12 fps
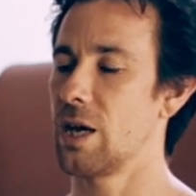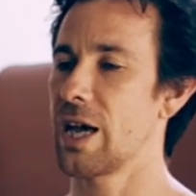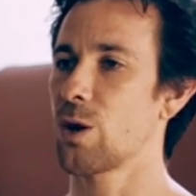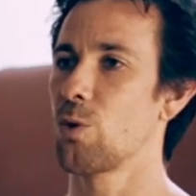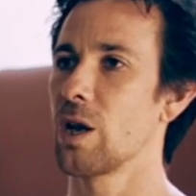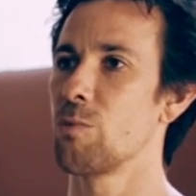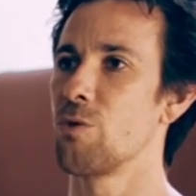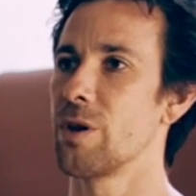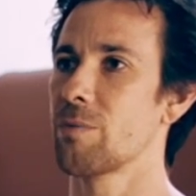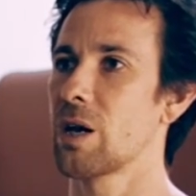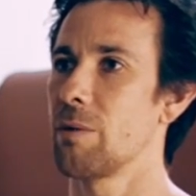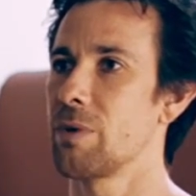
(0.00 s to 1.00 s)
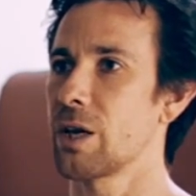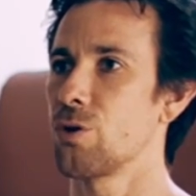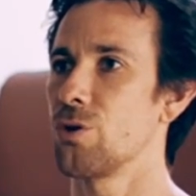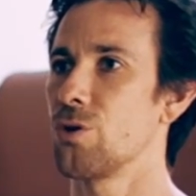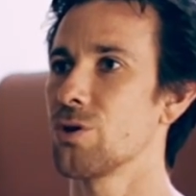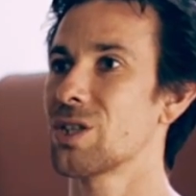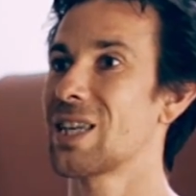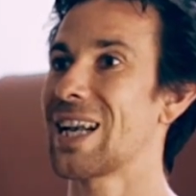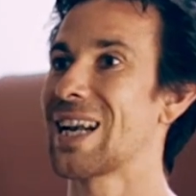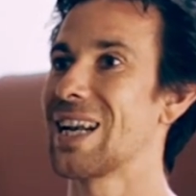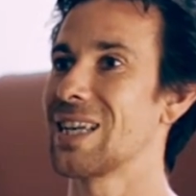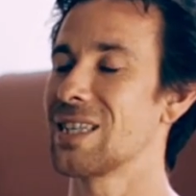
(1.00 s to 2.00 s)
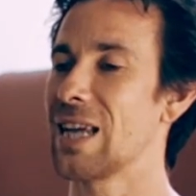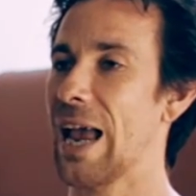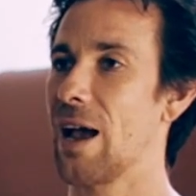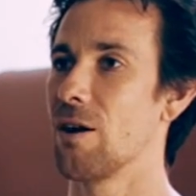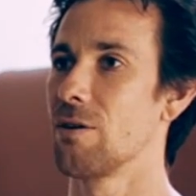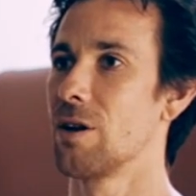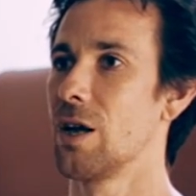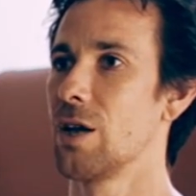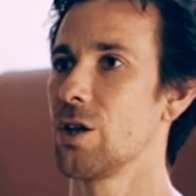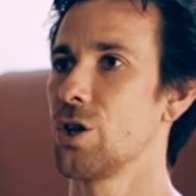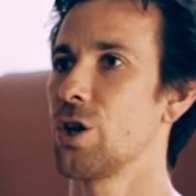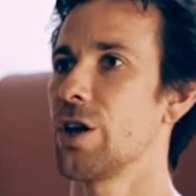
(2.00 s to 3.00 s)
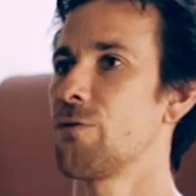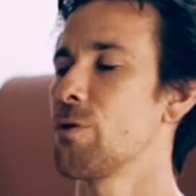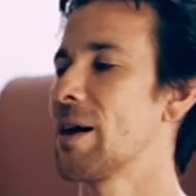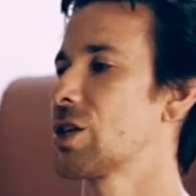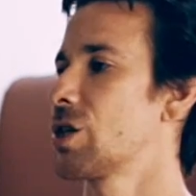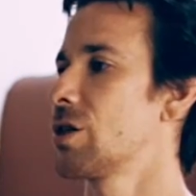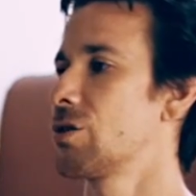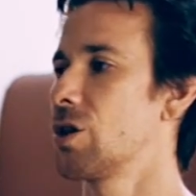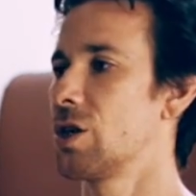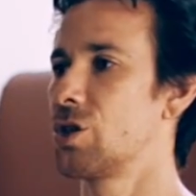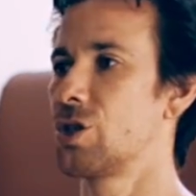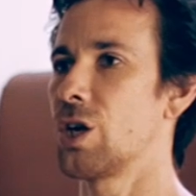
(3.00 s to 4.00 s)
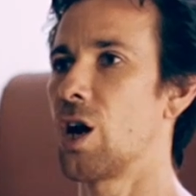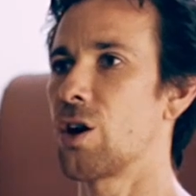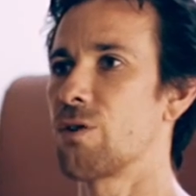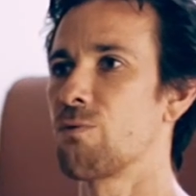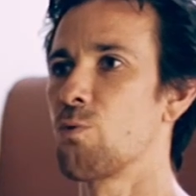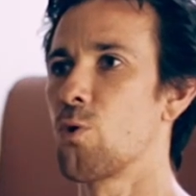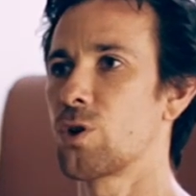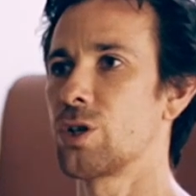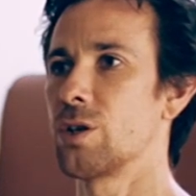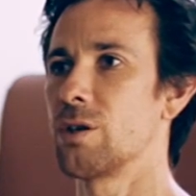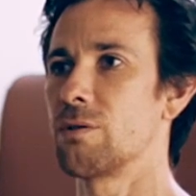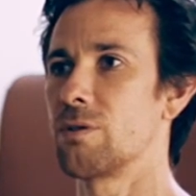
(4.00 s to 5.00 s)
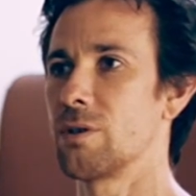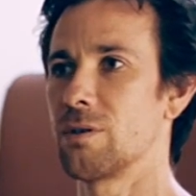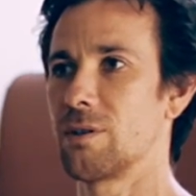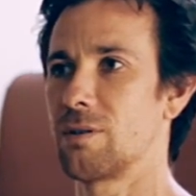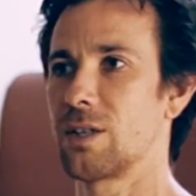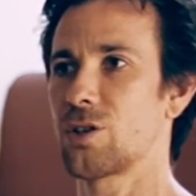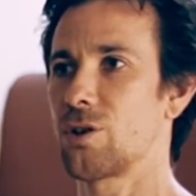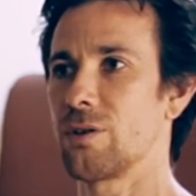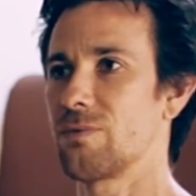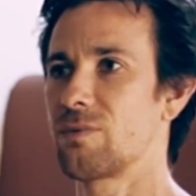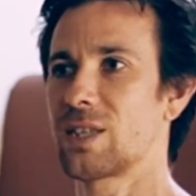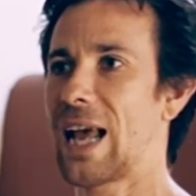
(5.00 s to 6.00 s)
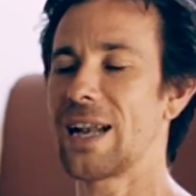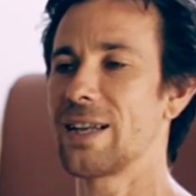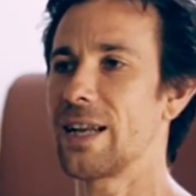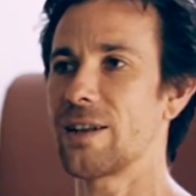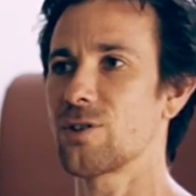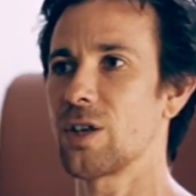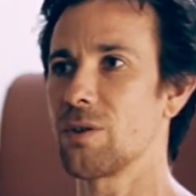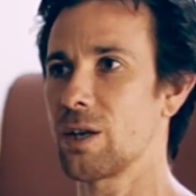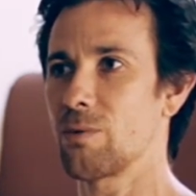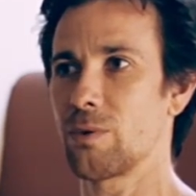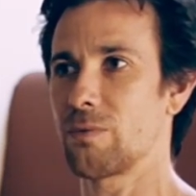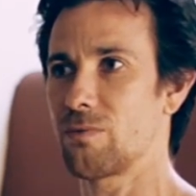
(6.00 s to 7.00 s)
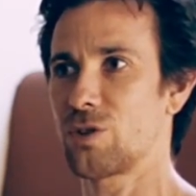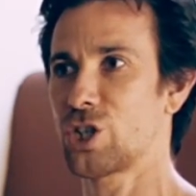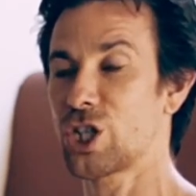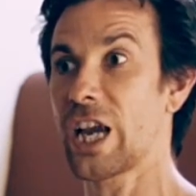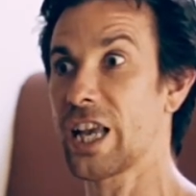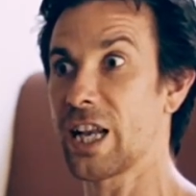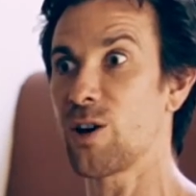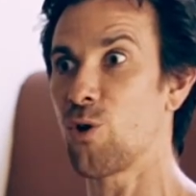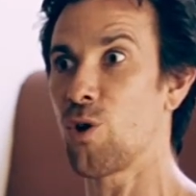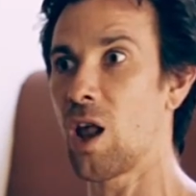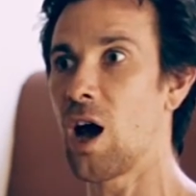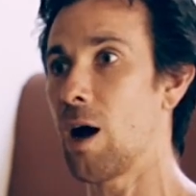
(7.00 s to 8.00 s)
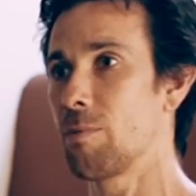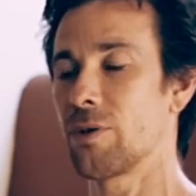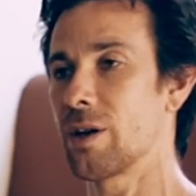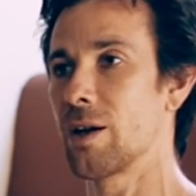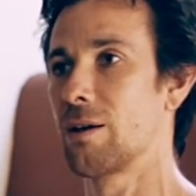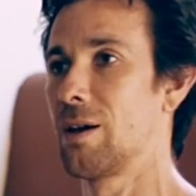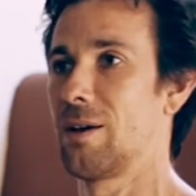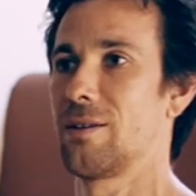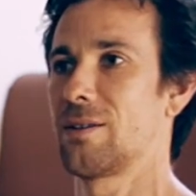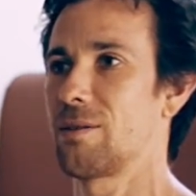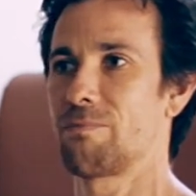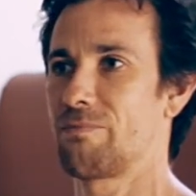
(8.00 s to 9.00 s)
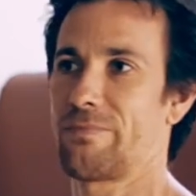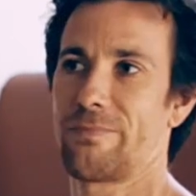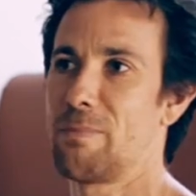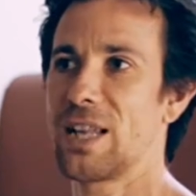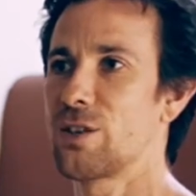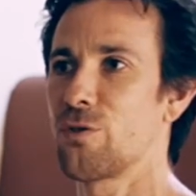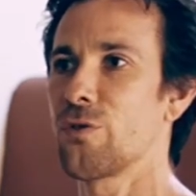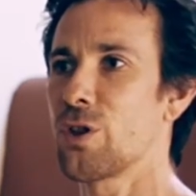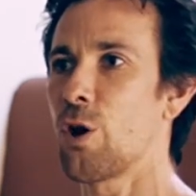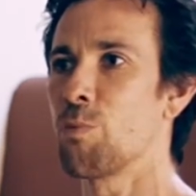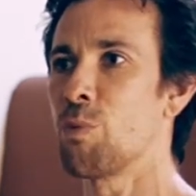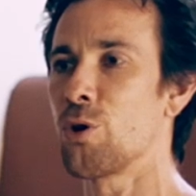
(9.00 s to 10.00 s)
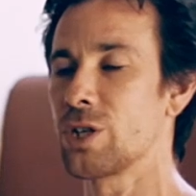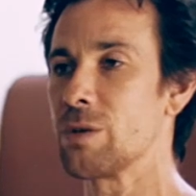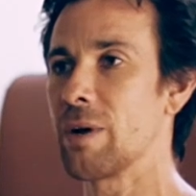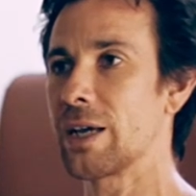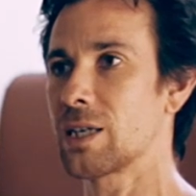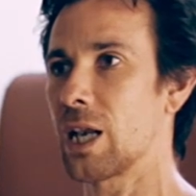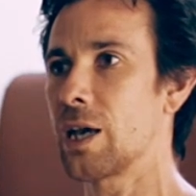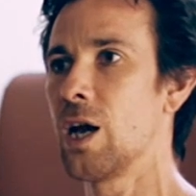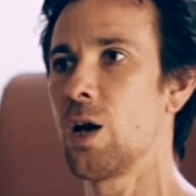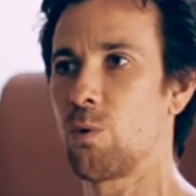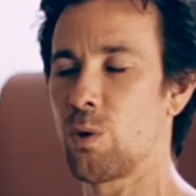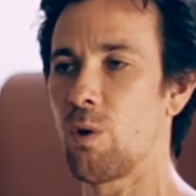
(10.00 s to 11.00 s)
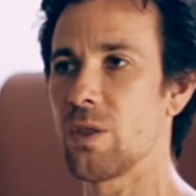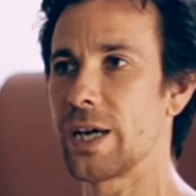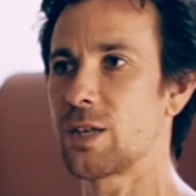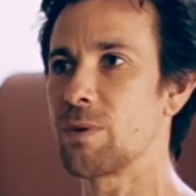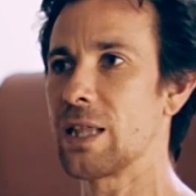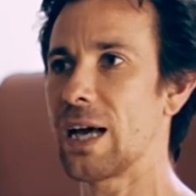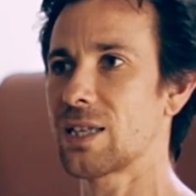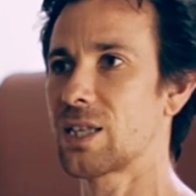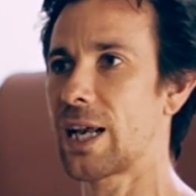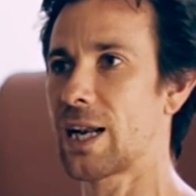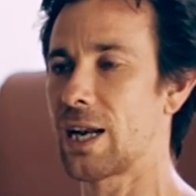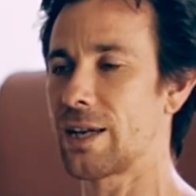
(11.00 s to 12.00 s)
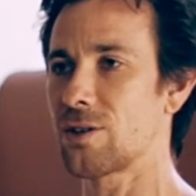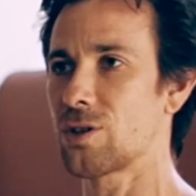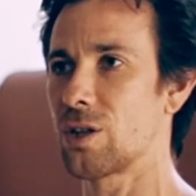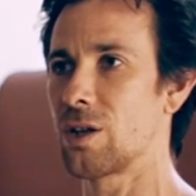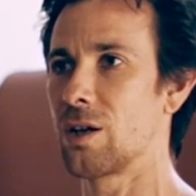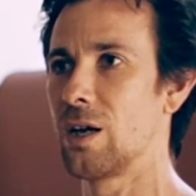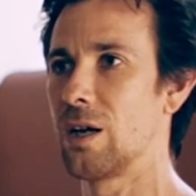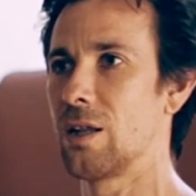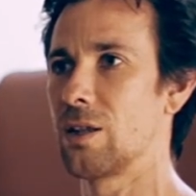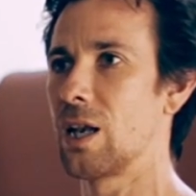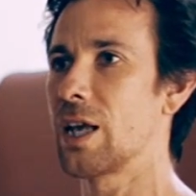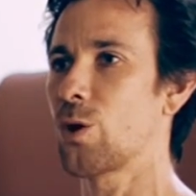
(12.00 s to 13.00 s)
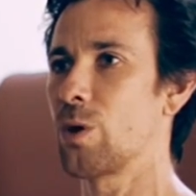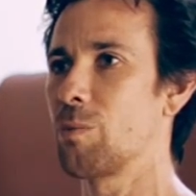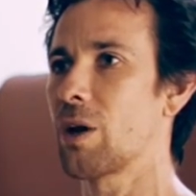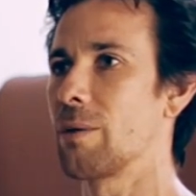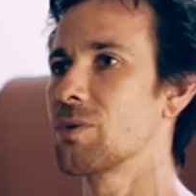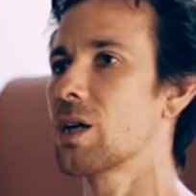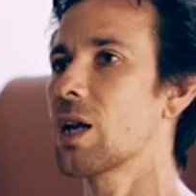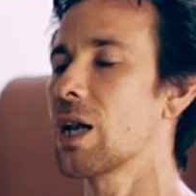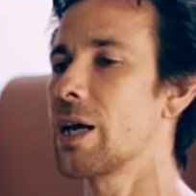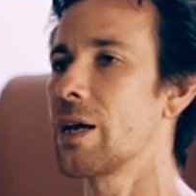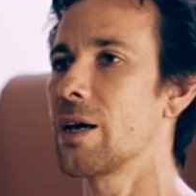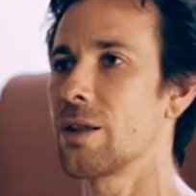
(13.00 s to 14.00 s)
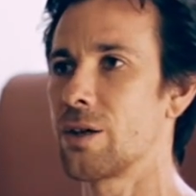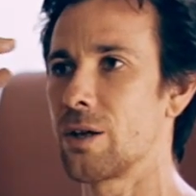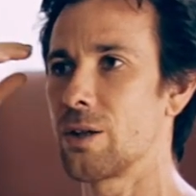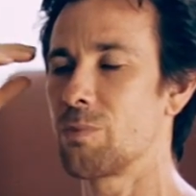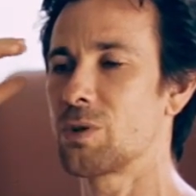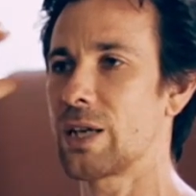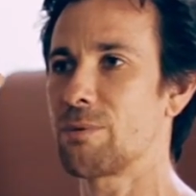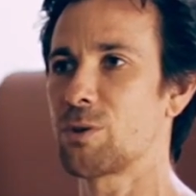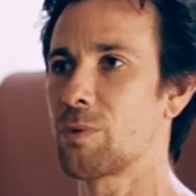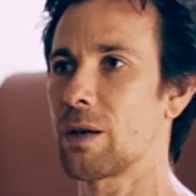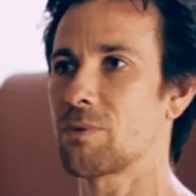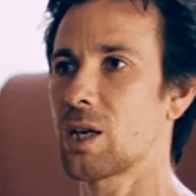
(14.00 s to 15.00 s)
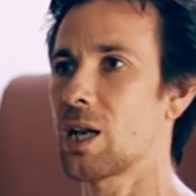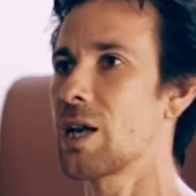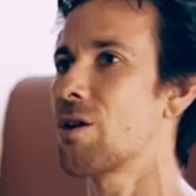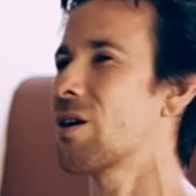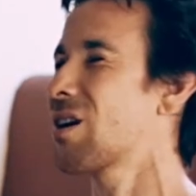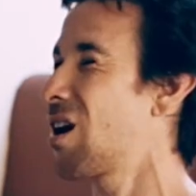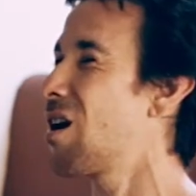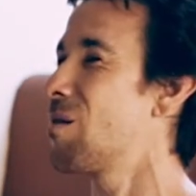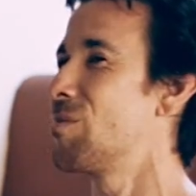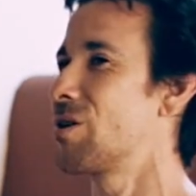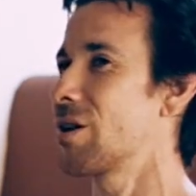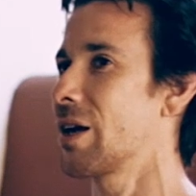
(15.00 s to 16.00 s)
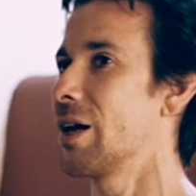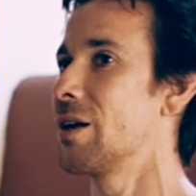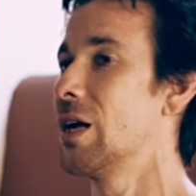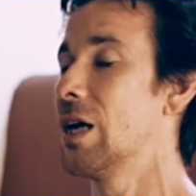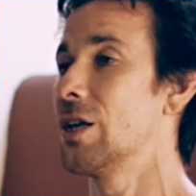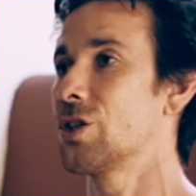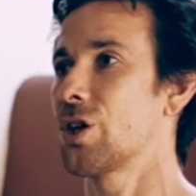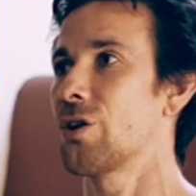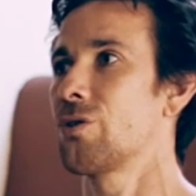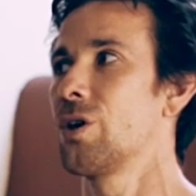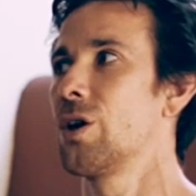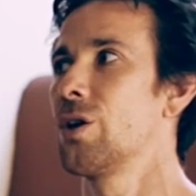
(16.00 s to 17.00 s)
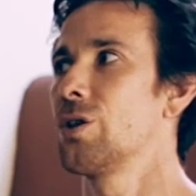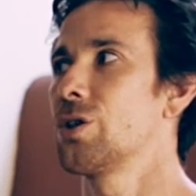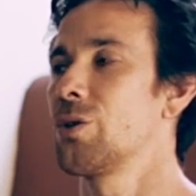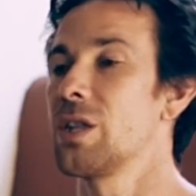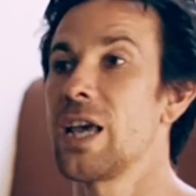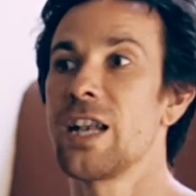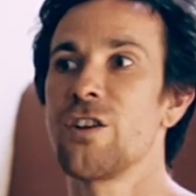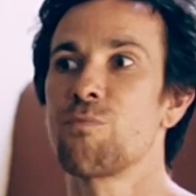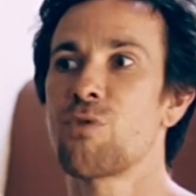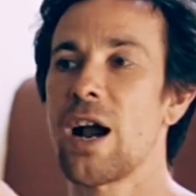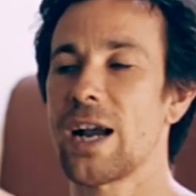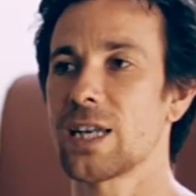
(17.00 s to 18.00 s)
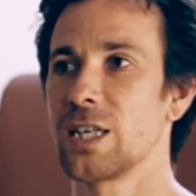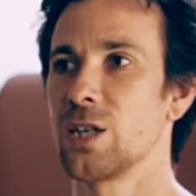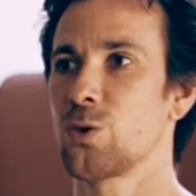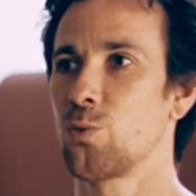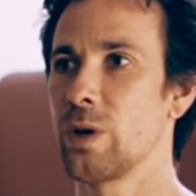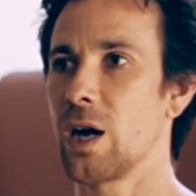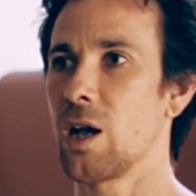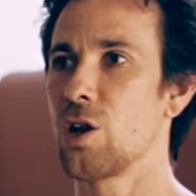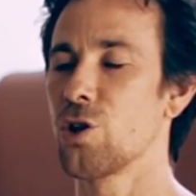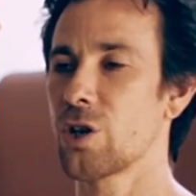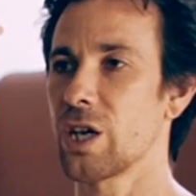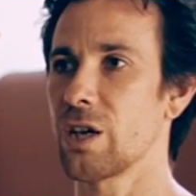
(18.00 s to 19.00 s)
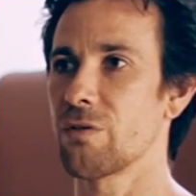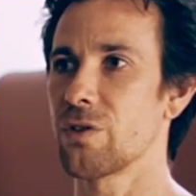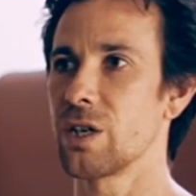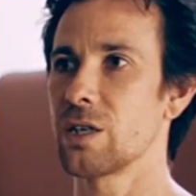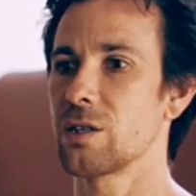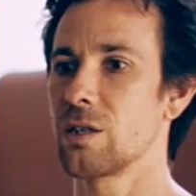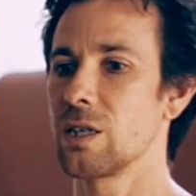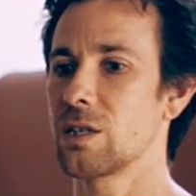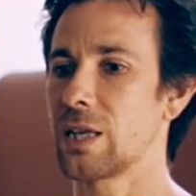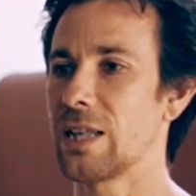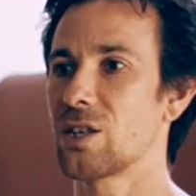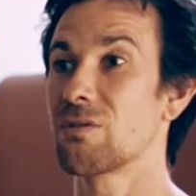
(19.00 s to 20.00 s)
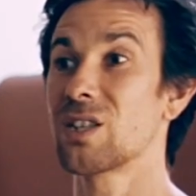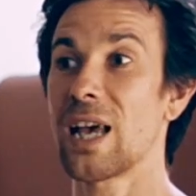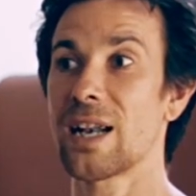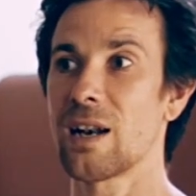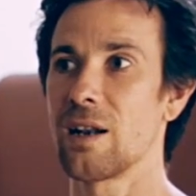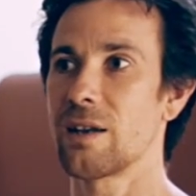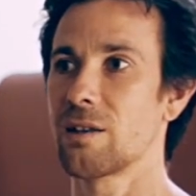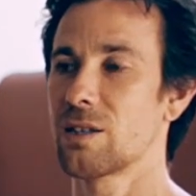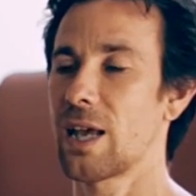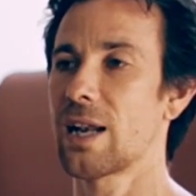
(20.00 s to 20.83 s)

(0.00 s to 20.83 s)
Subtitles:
equilibrium coming or settling down. You know, if you imagine a jar of water and it's got sand in it or something, and we've shaken it all up, you know, it's a metaphor for the whole body, basically. We want there to be that settling, so the liquid becomes clear, the perception becomes clearer, calmer again. So at the end of practice, we are looking for this sense of settling,